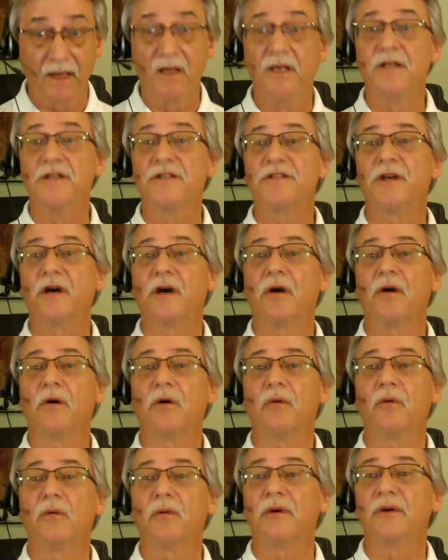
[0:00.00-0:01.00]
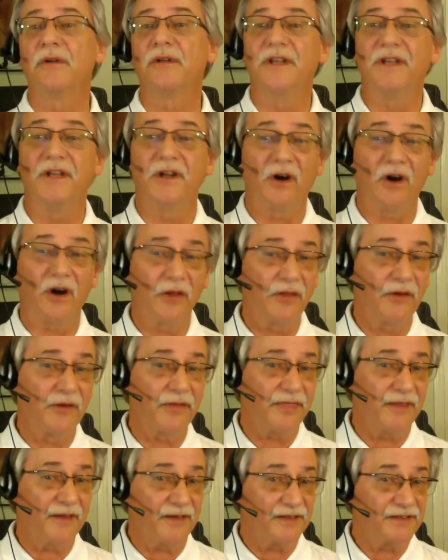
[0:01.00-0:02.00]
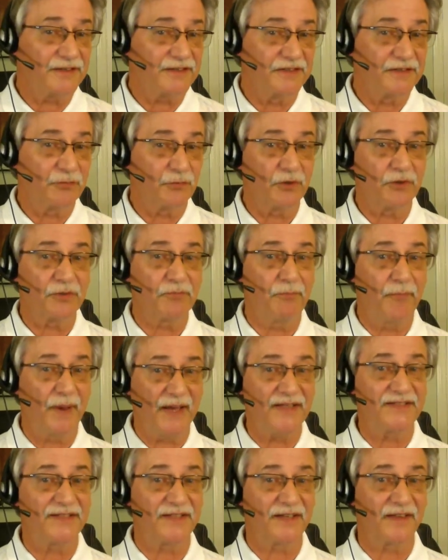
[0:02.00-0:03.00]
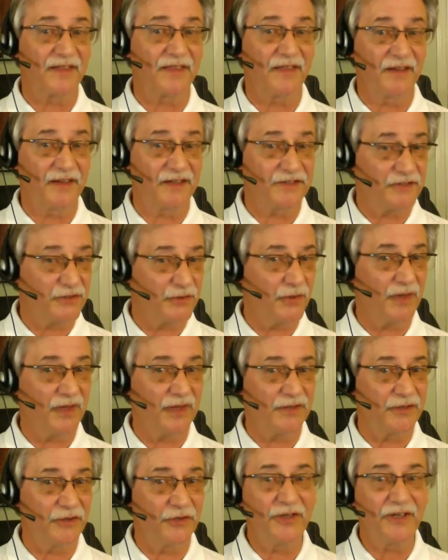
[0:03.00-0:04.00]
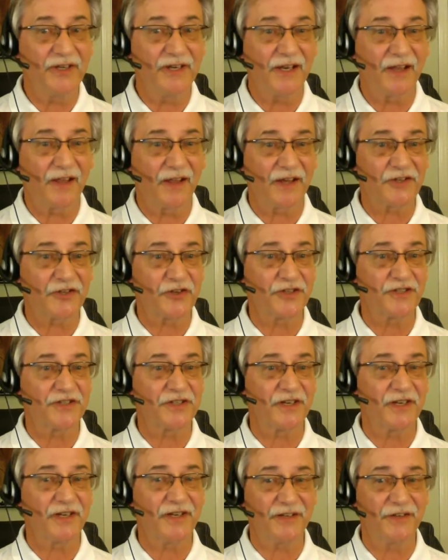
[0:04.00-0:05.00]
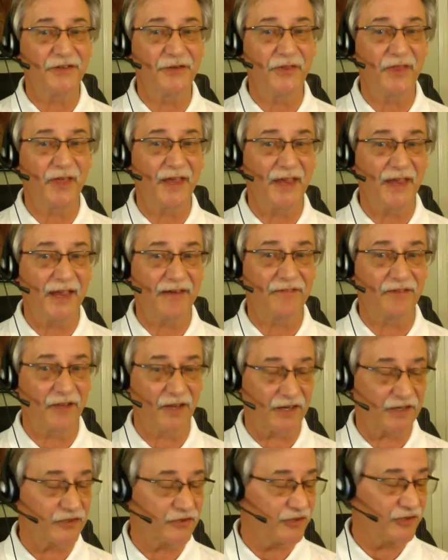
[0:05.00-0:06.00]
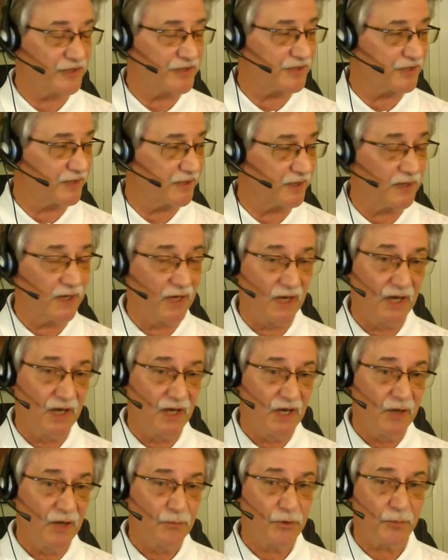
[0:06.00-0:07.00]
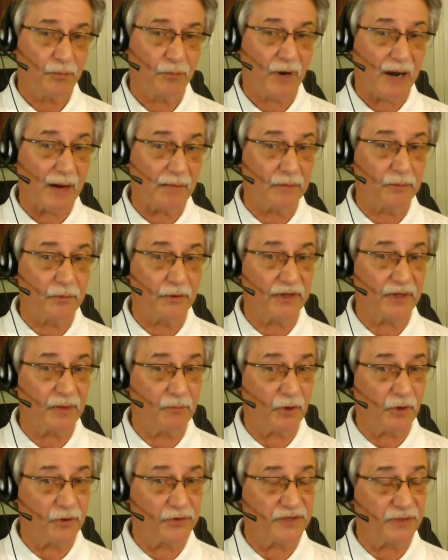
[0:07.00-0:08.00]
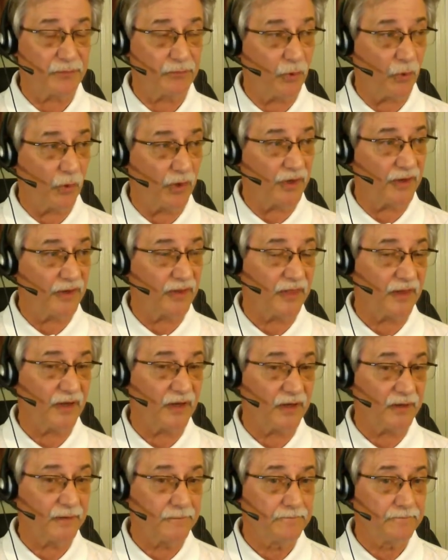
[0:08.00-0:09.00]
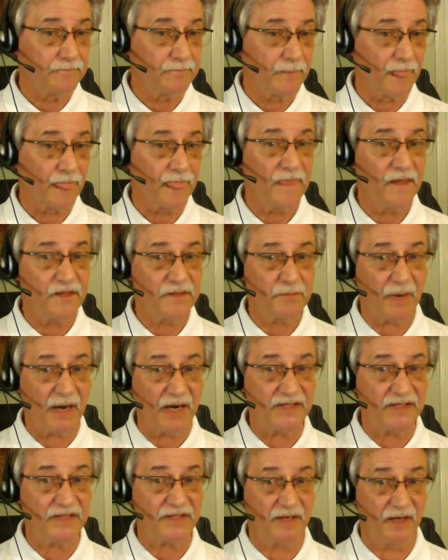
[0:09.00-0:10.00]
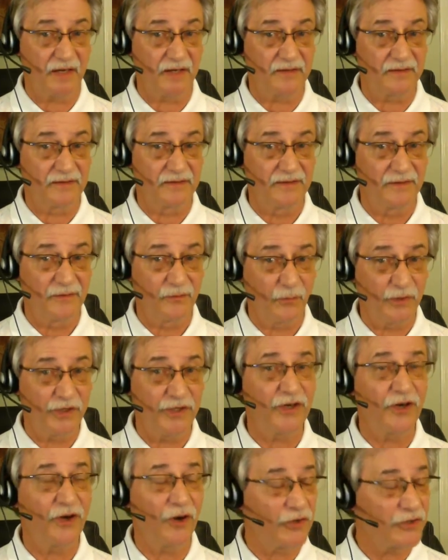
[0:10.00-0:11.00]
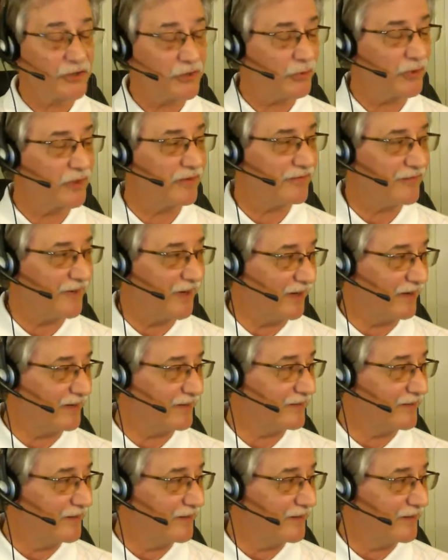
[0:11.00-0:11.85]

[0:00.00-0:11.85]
So, you know, other things, just real basic things. Do you need electricity, and do they have electricity? But probably the most important thing is mindset. When you go to an event,